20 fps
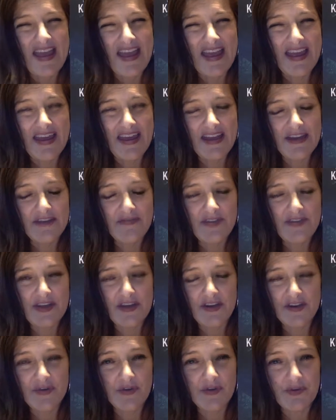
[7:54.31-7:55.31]
And if they
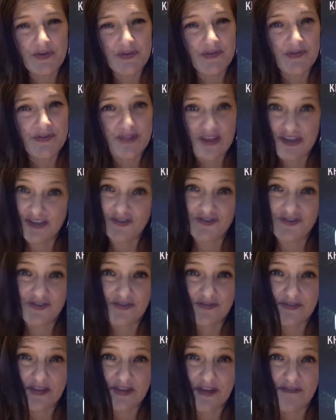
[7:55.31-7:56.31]
didn't agree with her, they could
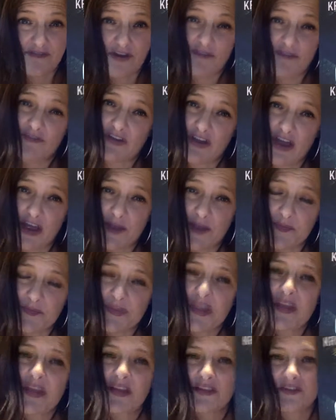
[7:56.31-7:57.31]
just F off and die.
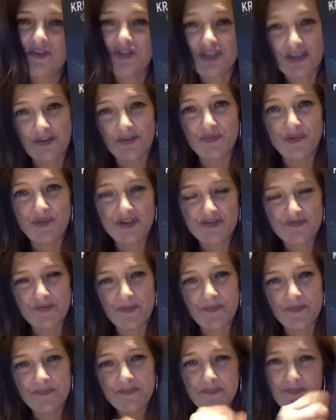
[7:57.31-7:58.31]
So she killed a bunch of
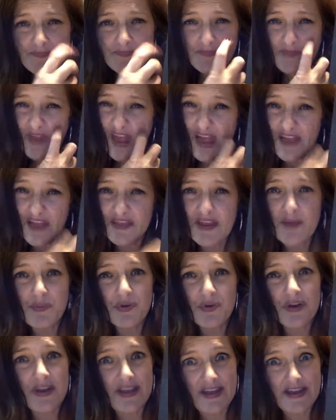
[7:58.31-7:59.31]
them. And they
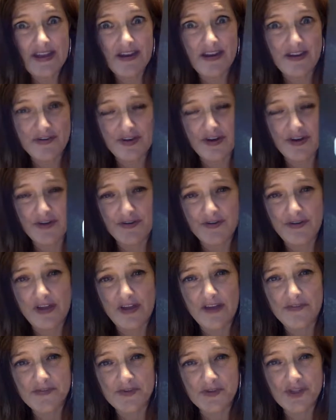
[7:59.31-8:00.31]
put a hit out on her
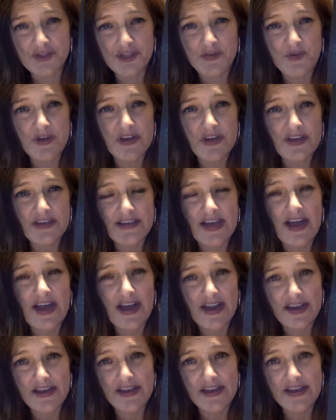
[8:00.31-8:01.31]
life. So she went into
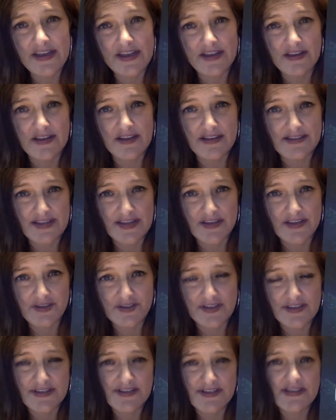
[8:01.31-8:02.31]
hiding in Los
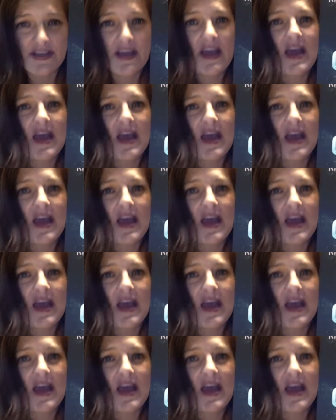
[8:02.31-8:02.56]
Angeles.